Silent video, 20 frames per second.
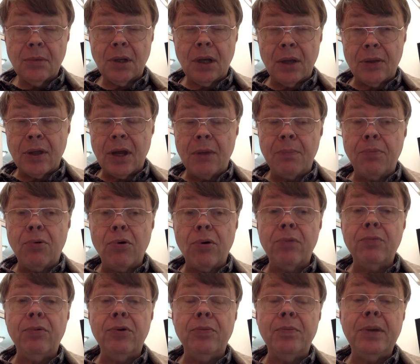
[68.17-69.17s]
At that
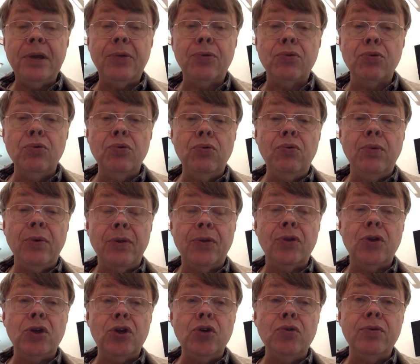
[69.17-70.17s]
point, we'll be through
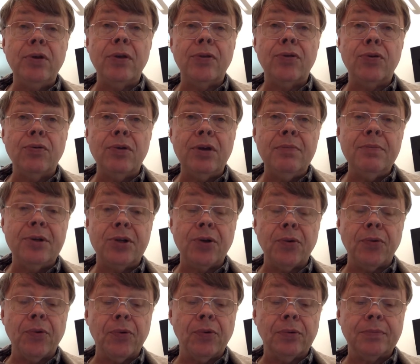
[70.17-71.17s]
with the Unit 3
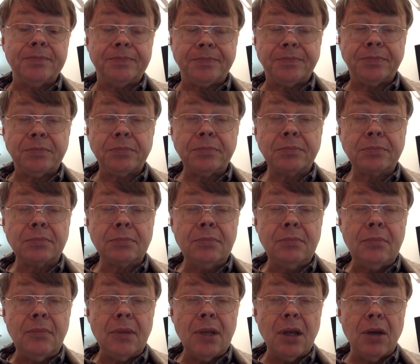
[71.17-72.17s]
material,
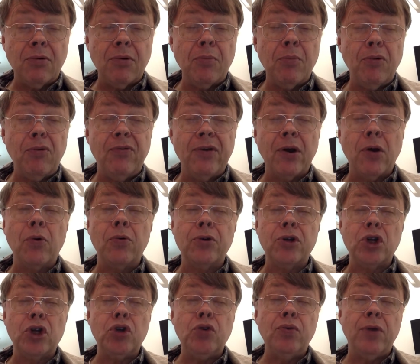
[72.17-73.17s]
and we're moving on
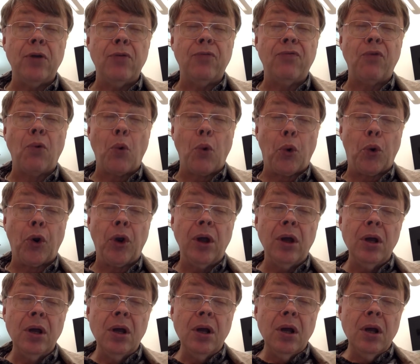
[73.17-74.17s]
to Unit 4
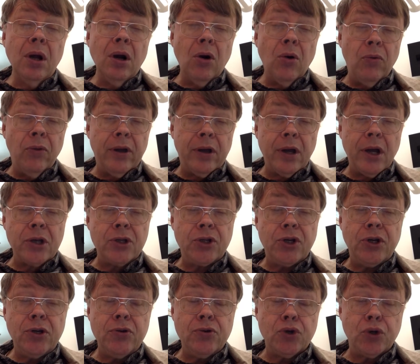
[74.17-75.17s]
on the
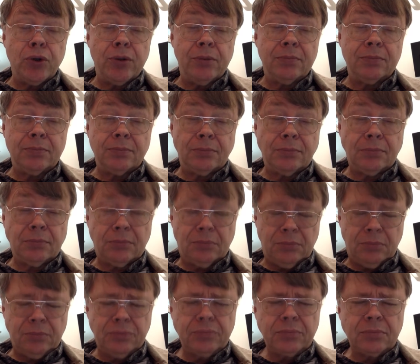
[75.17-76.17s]
Constitution,
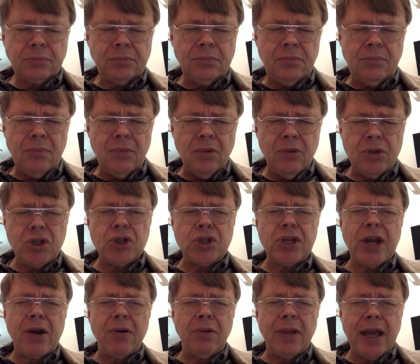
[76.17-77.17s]
which is
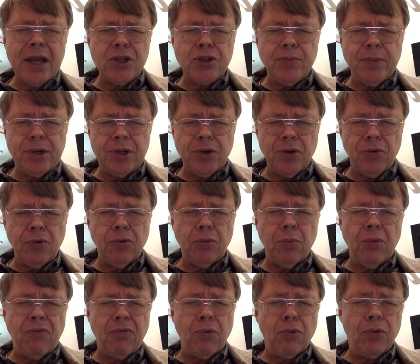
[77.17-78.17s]
our last material
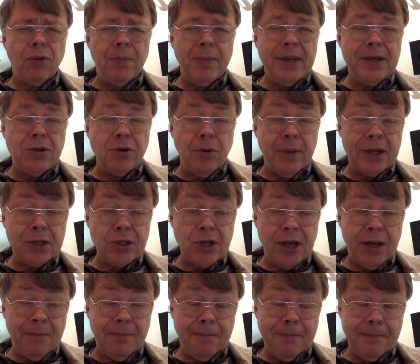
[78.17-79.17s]
before the midterm exam.